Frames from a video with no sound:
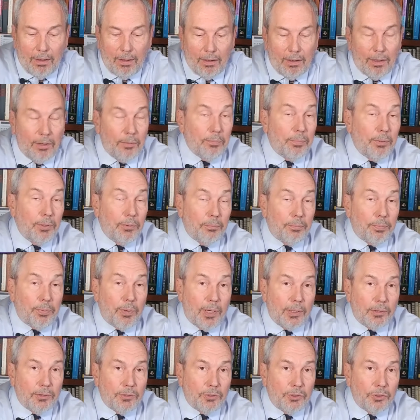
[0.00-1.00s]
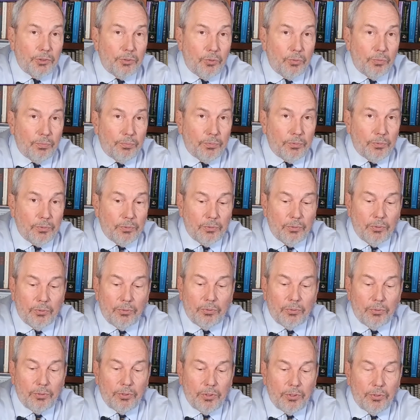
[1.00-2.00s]
and I've been practicing over
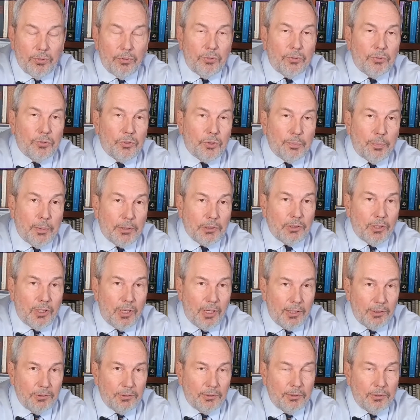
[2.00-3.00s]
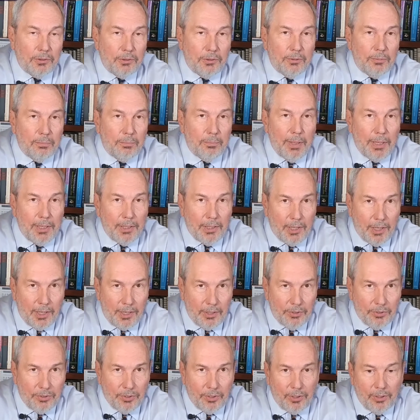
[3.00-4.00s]
30 years, specializing in
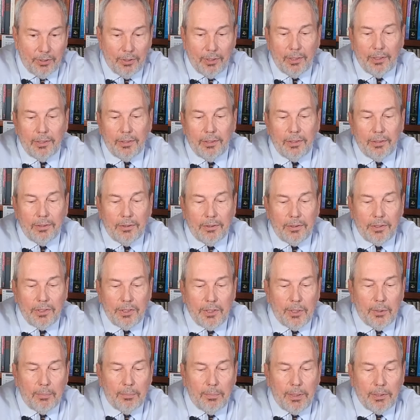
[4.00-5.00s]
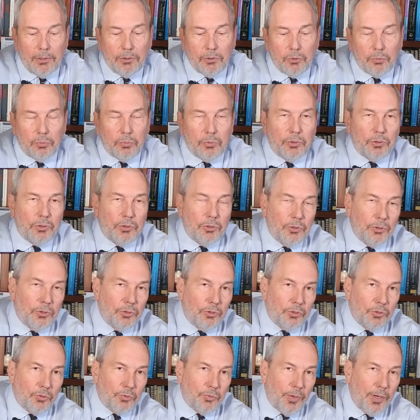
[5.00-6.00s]
medication and in TMS, which
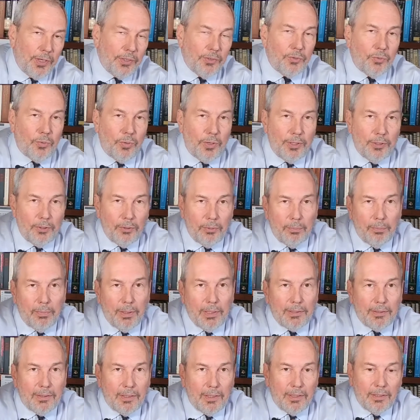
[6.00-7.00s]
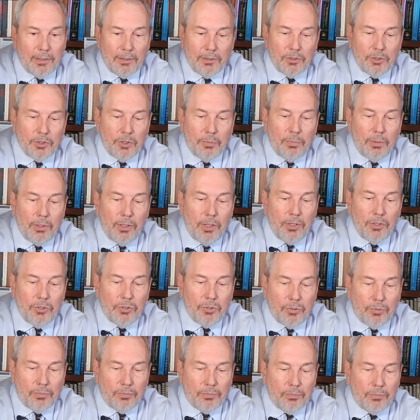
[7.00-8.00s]
is transcranial magnetic
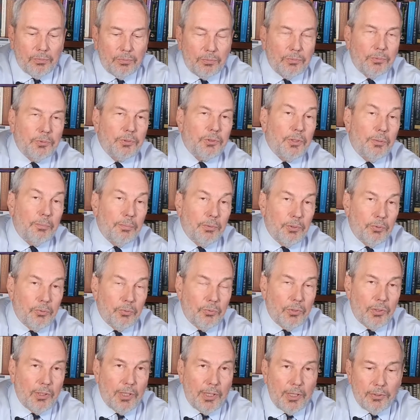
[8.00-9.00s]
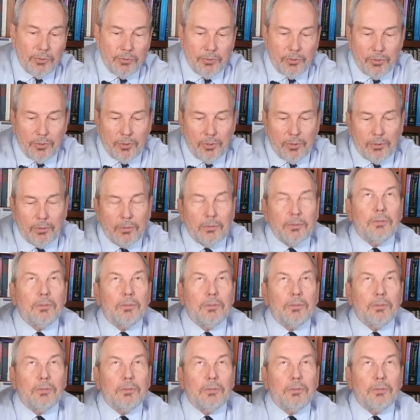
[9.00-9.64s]
stimulation, which I've been doing the last